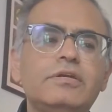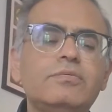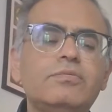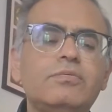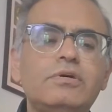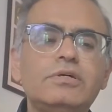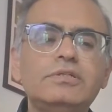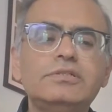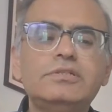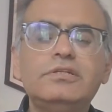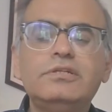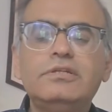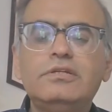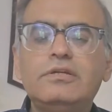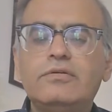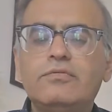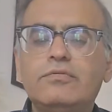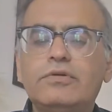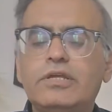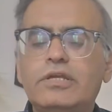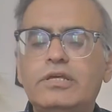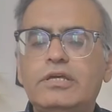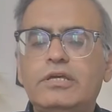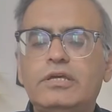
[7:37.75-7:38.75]
it wasn't a
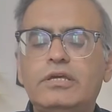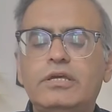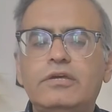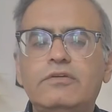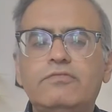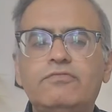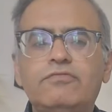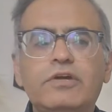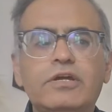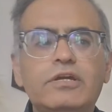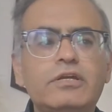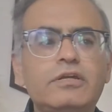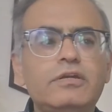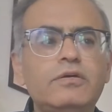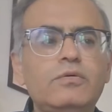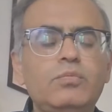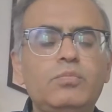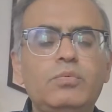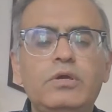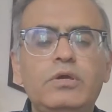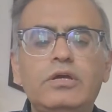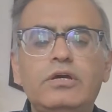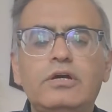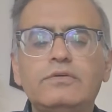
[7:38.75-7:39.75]
very
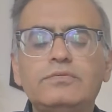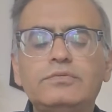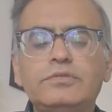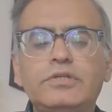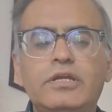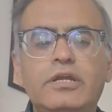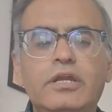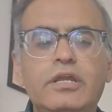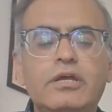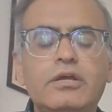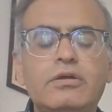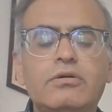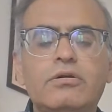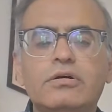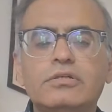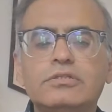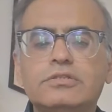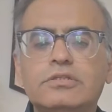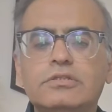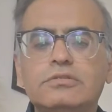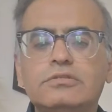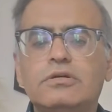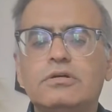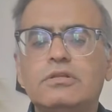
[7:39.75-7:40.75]
effective way of sending
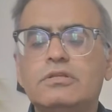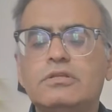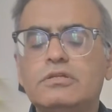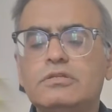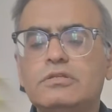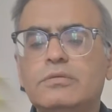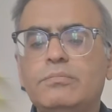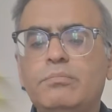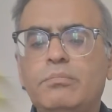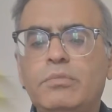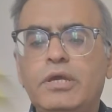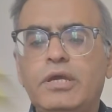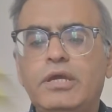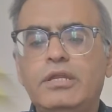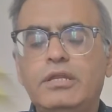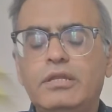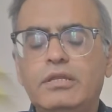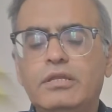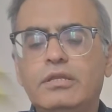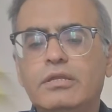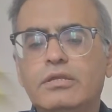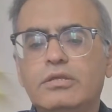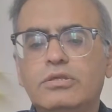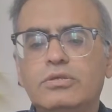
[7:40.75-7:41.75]
consults, although the
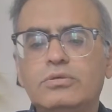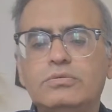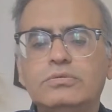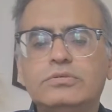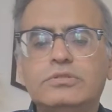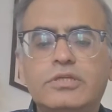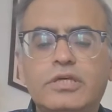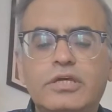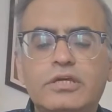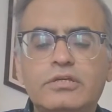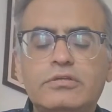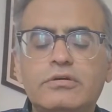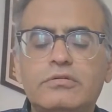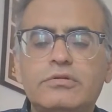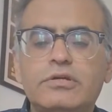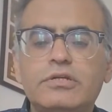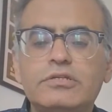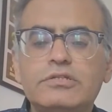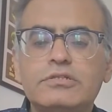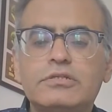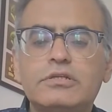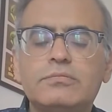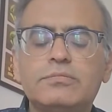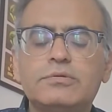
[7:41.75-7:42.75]
main use case of
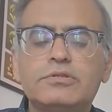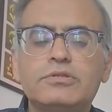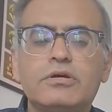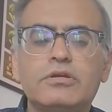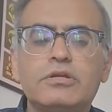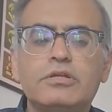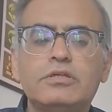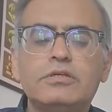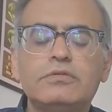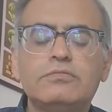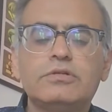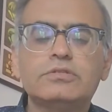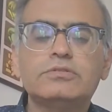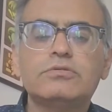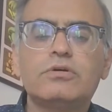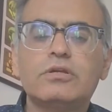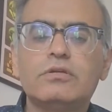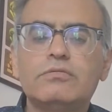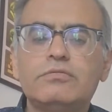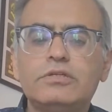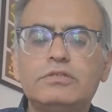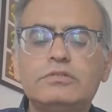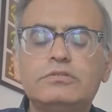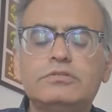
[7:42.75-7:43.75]
digital pathology was
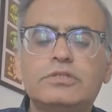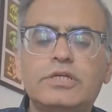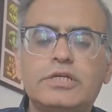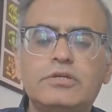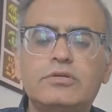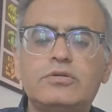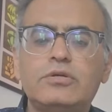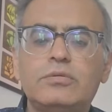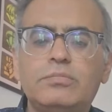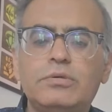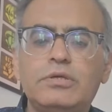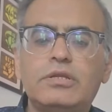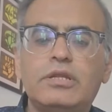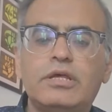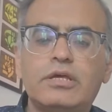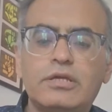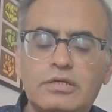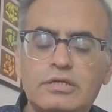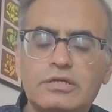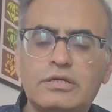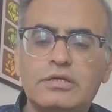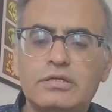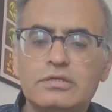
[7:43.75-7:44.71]
always said to be like